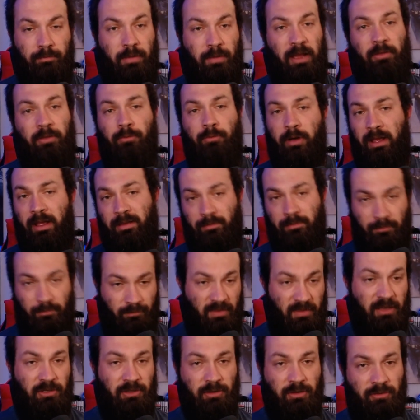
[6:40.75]
By the way,
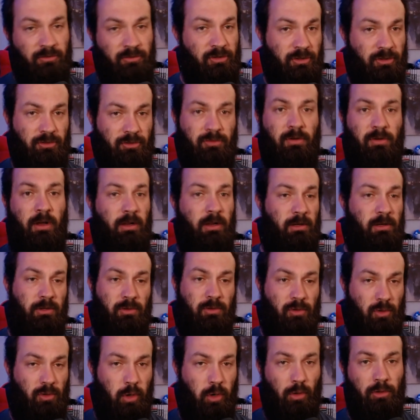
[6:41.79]
they do a
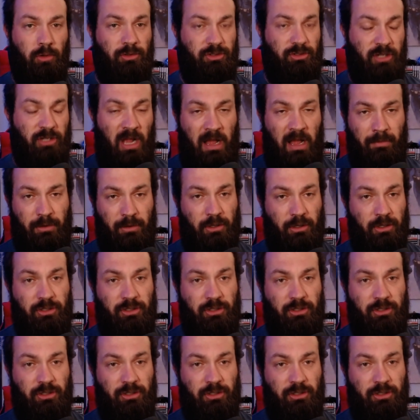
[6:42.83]
good job